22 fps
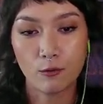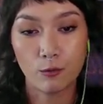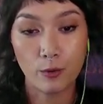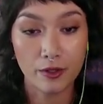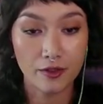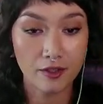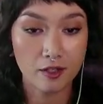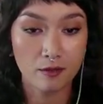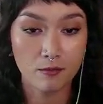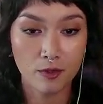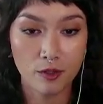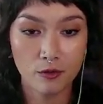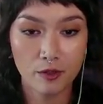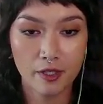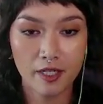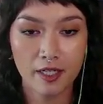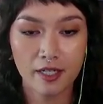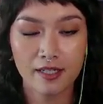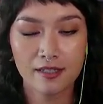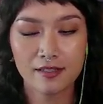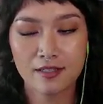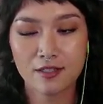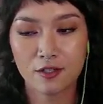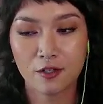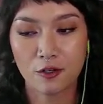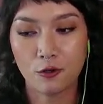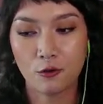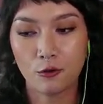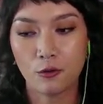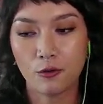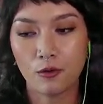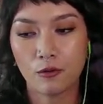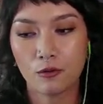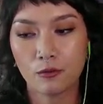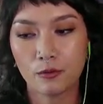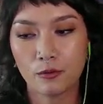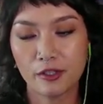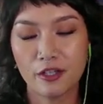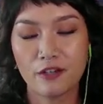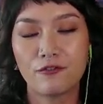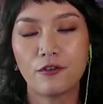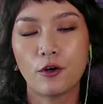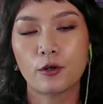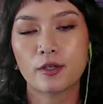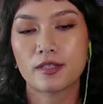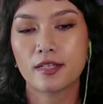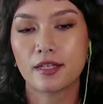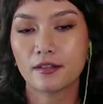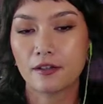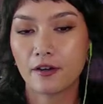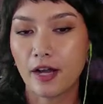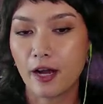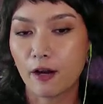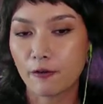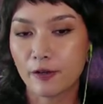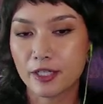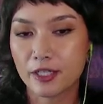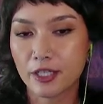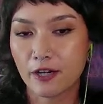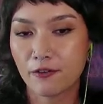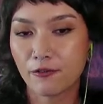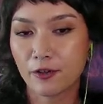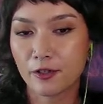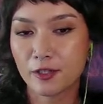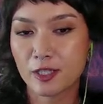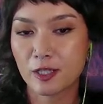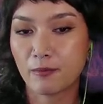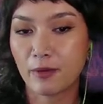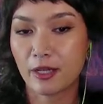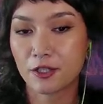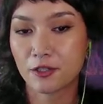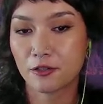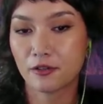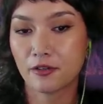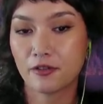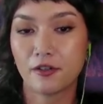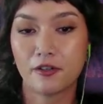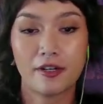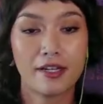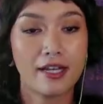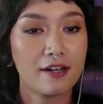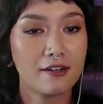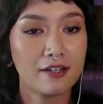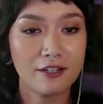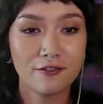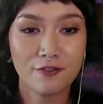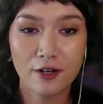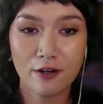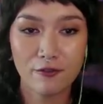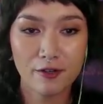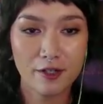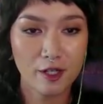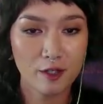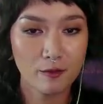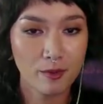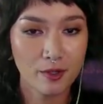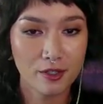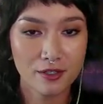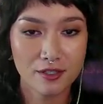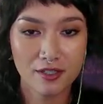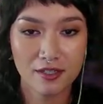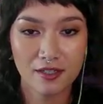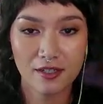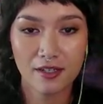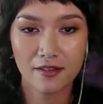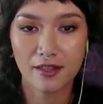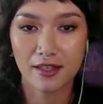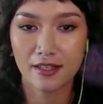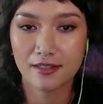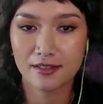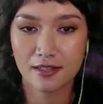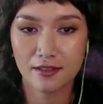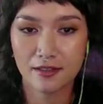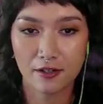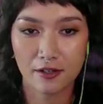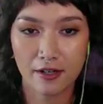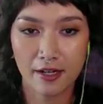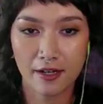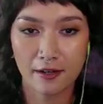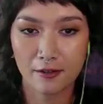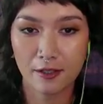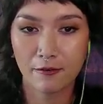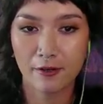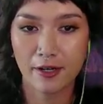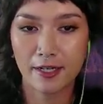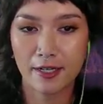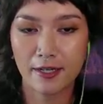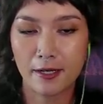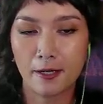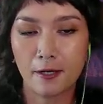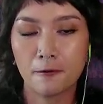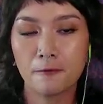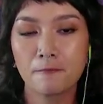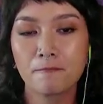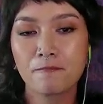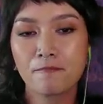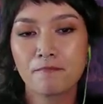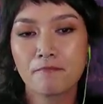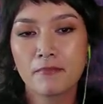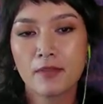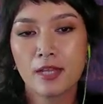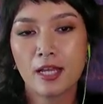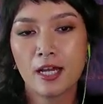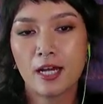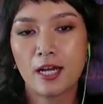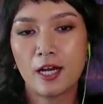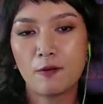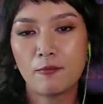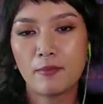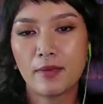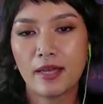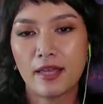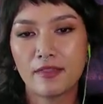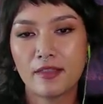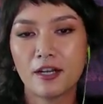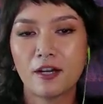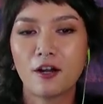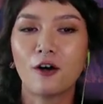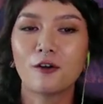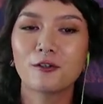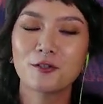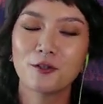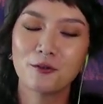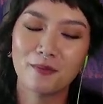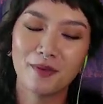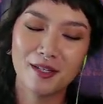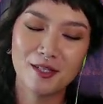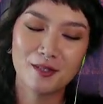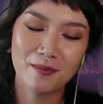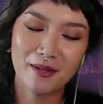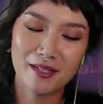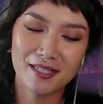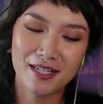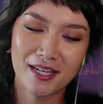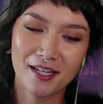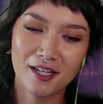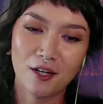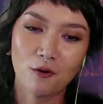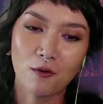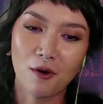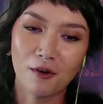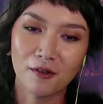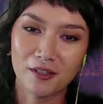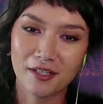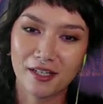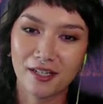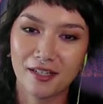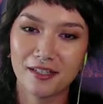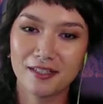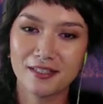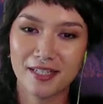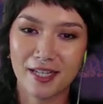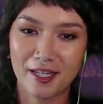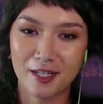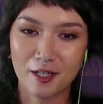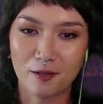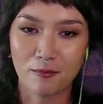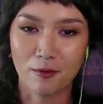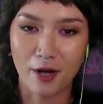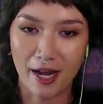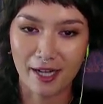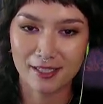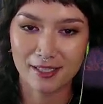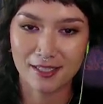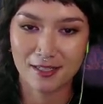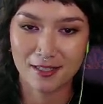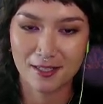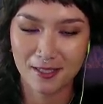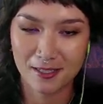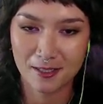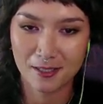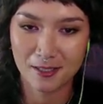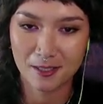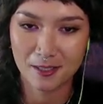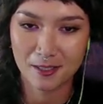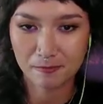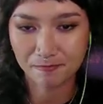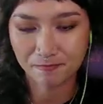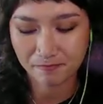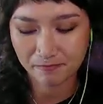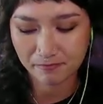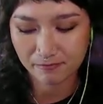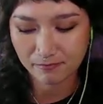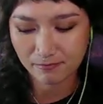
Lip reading: with communities. So really focusing their outreach efforts to make sure that they're accounting for every young person that is in their county right now. And then it also means maintaining quality data practices.